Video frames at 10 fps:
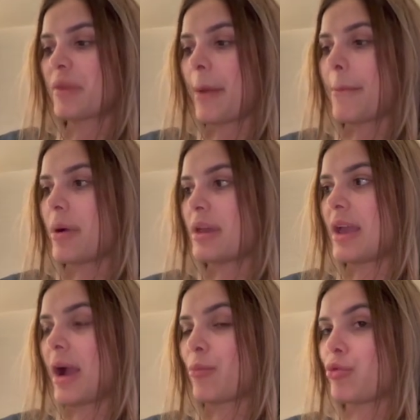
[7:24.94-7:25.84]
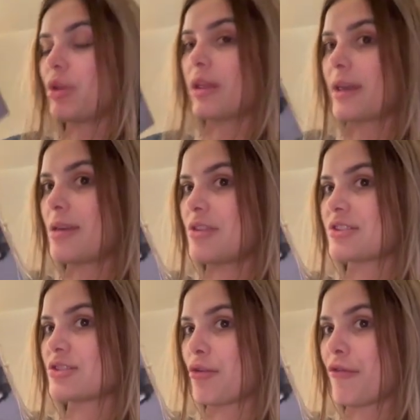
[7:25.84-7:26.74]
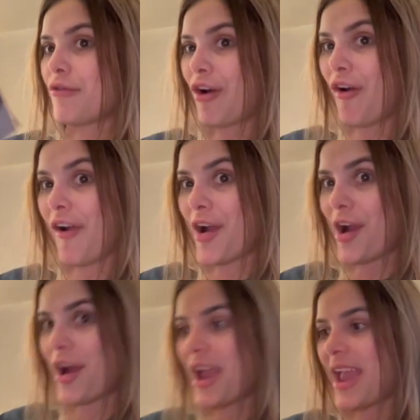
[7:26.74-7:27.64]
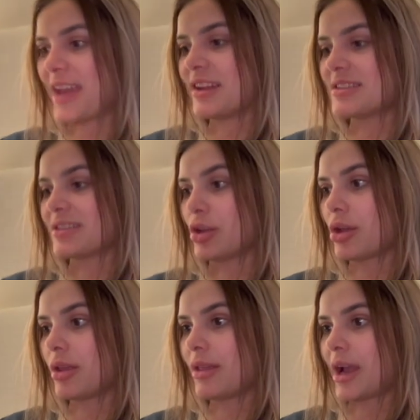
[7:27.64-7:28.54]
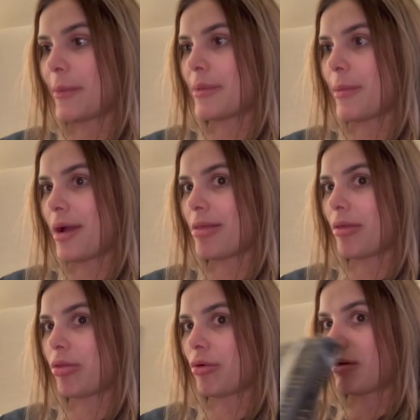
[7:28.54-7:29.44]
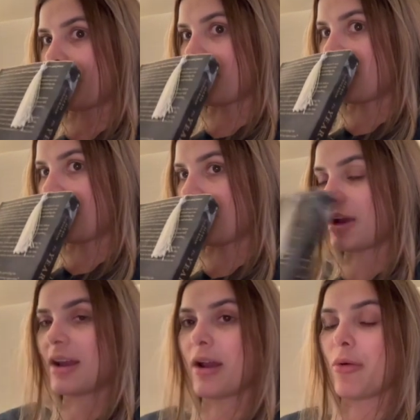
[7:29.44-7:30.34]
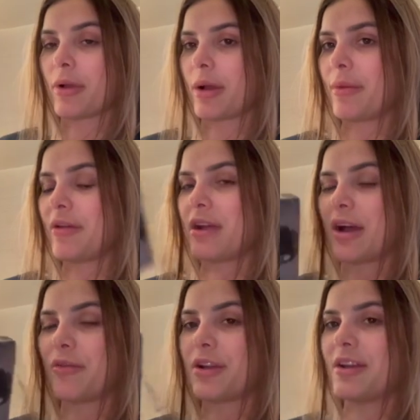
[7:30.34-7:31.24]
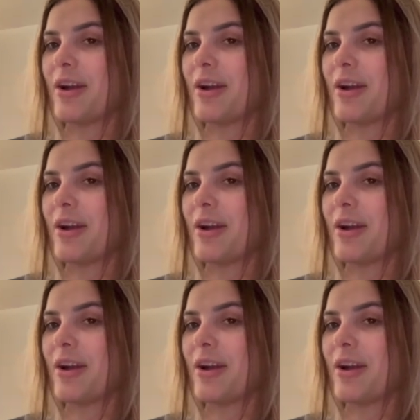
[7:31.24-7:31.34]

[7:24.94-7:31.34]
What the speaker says: But yeah, I'm really liking this so far, and it's looking like I'm gonna buy the third book. And oh my god, I'm not even halfway down.